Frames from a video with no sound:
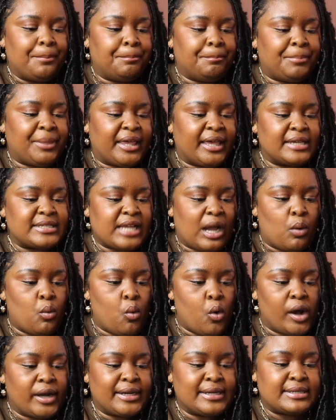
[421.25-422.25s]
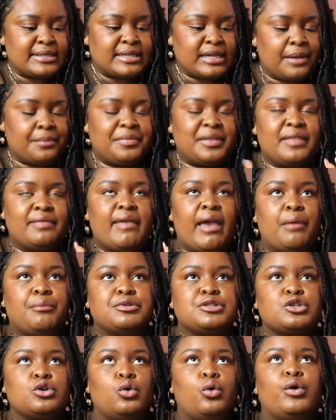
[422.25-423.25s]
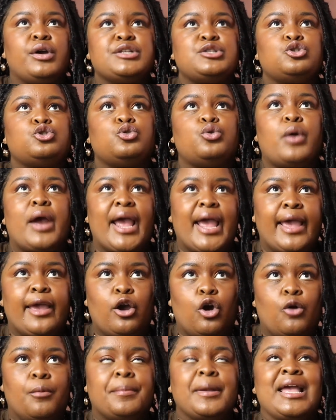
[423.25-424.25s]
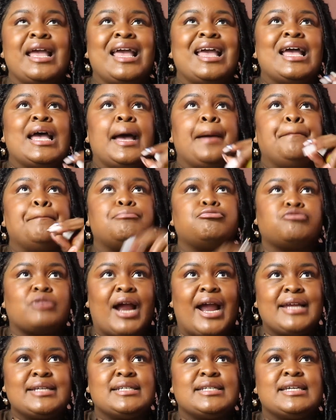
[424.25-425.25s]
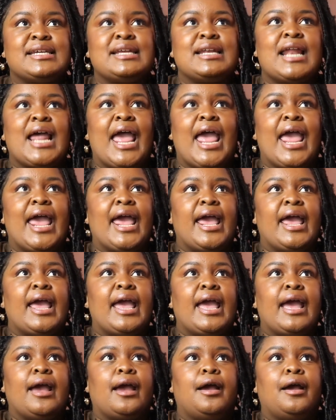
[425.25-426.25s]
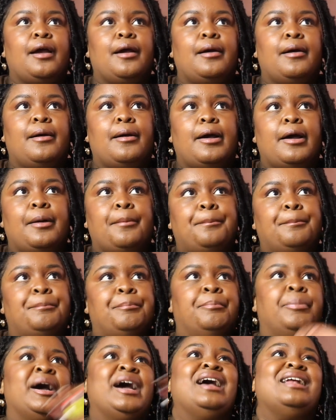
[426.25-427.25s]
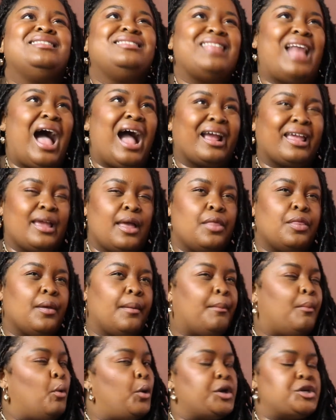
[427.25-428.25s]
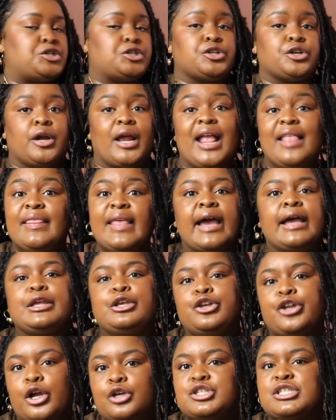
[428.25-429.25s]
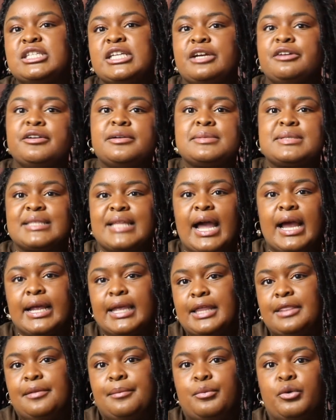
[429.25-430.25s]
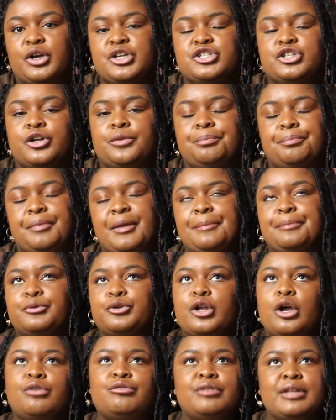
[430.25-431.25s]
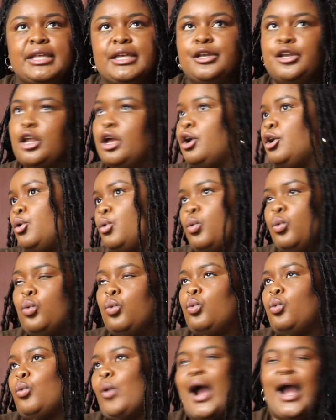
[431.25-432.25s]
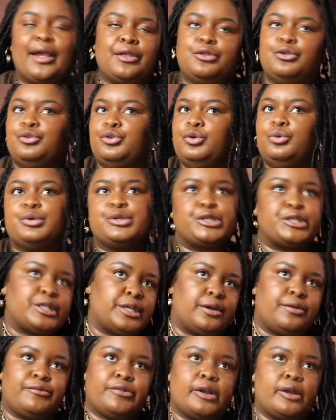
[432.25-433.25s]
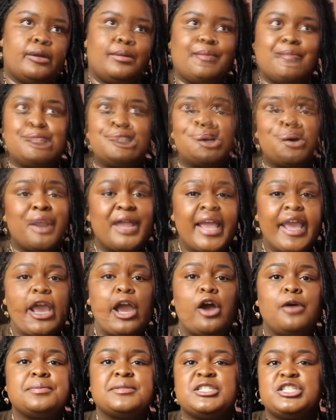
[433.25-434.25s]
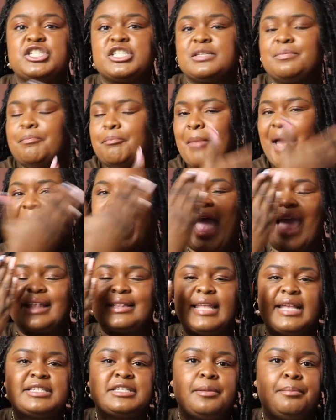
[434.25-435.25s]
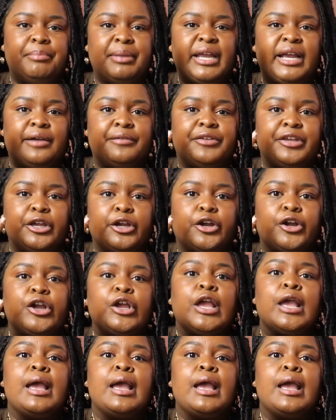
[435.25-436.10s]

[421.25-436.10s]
because I wanted something that was going to help brighten but lock in the moisture. And that, you know, serums lock in the moisture. People don't really know why you do a serum, so it helps just act as a barrier